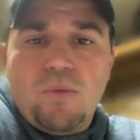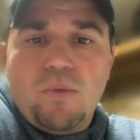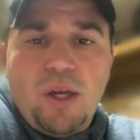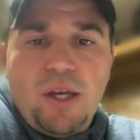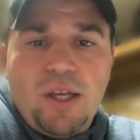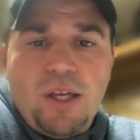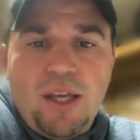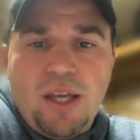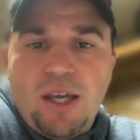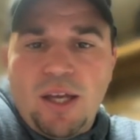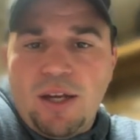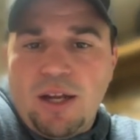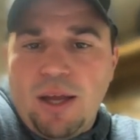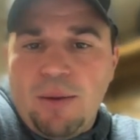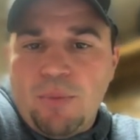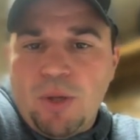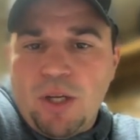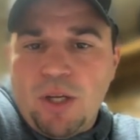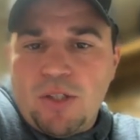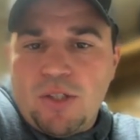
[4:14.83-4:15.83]
Again,
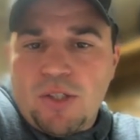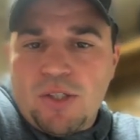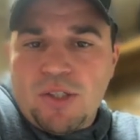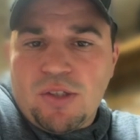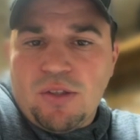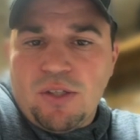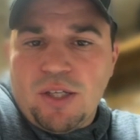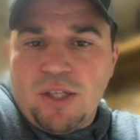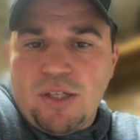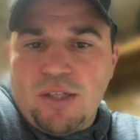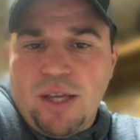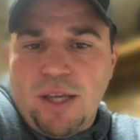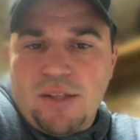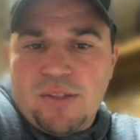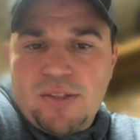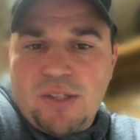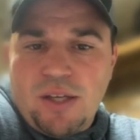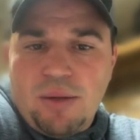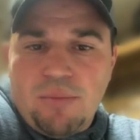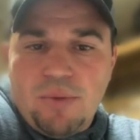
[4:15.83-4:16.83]
I'm going to just click that
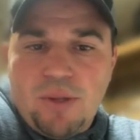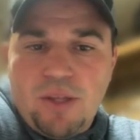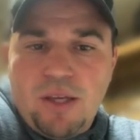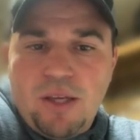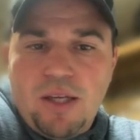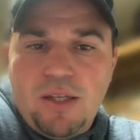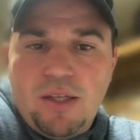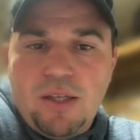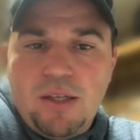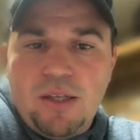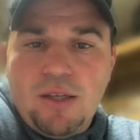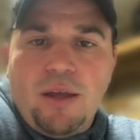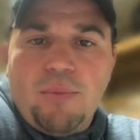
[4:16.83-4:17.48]
same thing.